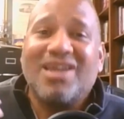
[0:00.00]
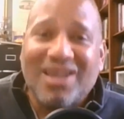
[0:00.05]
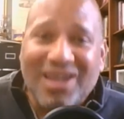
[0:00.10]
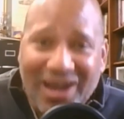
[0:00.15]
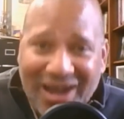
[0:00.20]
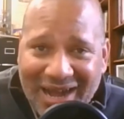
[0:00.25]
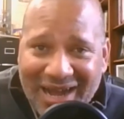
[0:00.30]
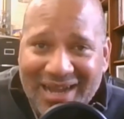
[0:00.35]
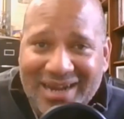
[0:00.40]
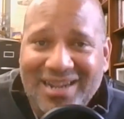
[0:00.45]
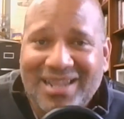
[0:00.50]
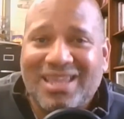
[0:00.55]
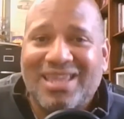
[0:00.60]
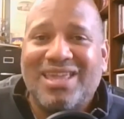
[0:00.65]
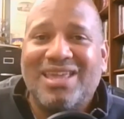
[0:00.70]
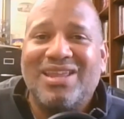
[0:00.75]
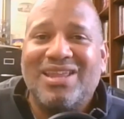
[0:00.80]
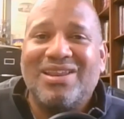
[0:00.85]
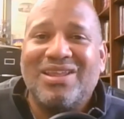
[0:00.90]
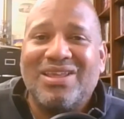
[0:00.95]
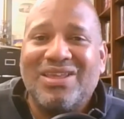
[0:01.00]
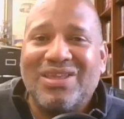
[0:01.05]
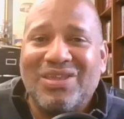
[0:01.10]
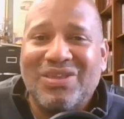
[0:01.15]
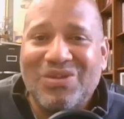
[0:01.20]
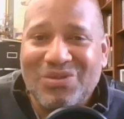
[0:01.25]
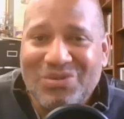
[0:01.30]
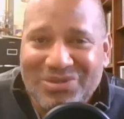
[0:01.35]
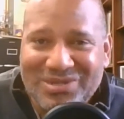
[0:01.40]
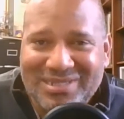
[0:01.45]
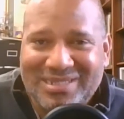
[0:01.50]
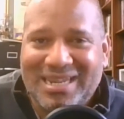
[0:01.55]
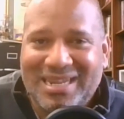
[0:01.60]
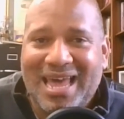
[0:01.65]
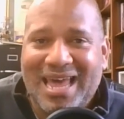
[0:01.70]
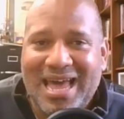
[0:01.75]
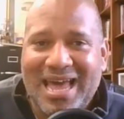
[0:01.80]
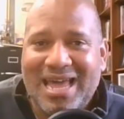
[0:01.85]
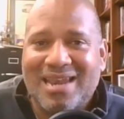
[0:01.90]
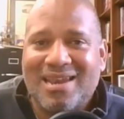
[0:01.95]
God can use
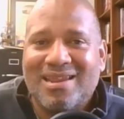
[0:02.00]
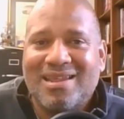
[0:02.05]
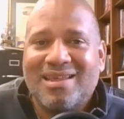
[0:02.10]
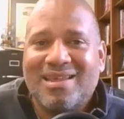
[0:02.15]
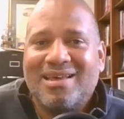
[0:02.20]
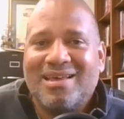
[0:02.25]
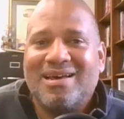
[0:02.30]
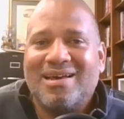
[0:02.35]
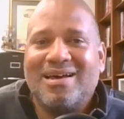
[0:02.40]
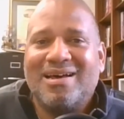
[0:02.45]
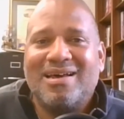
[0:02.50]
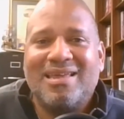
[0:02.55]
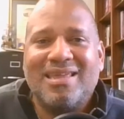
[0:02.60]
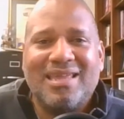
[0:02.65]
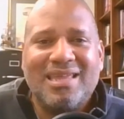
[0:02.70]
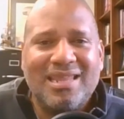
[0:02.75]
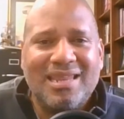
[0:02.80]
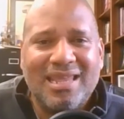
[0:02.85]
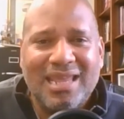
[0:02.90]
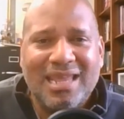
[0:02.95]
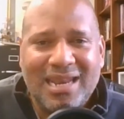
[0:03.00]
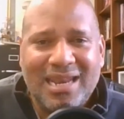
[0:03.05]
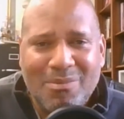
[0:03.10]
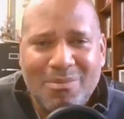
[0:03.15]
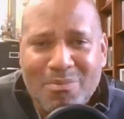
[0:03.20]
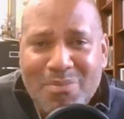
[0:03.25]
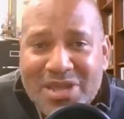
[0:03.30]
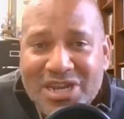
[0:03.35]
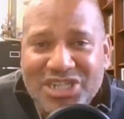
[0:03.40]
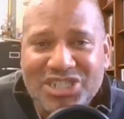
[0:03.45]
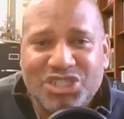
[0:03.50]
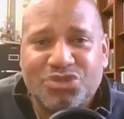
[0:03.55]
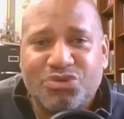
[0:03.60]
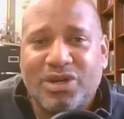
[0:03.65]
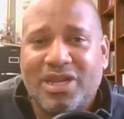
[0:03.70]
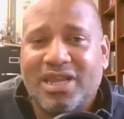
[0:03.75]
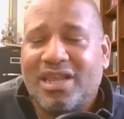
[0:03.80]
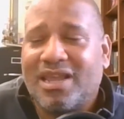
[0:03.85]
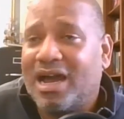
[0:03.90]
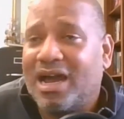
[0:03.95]
that in a
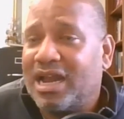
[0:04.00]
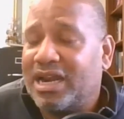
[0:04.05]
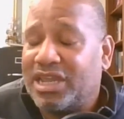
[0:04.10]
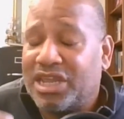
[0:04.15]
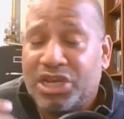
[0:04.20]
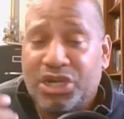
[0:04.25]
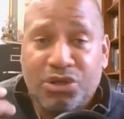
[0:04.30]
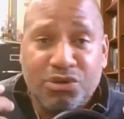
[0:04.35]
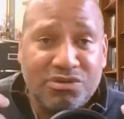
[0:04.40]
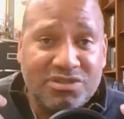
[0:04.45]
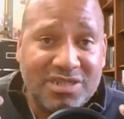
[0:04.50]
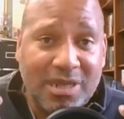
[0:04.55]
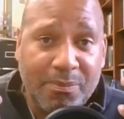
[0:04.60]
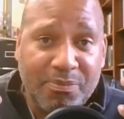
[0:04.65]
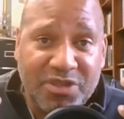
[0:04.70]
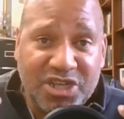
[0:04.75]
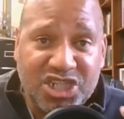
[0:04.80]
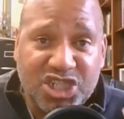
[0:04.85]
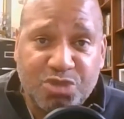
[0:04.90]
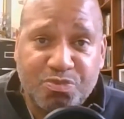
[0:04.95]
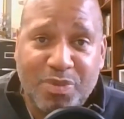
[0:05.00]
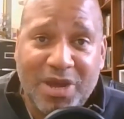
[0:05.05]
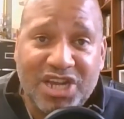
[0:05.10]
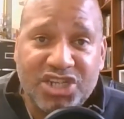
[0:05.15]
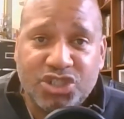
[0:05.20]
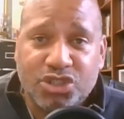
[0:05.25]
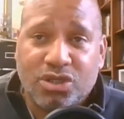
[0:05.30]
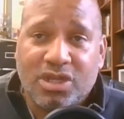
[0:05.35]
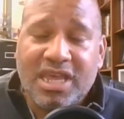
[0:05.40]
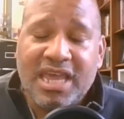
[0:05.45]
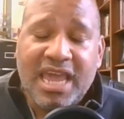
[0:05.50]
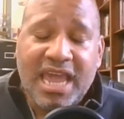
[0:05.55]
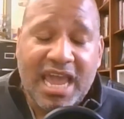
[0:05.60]
ministry. God can do something special.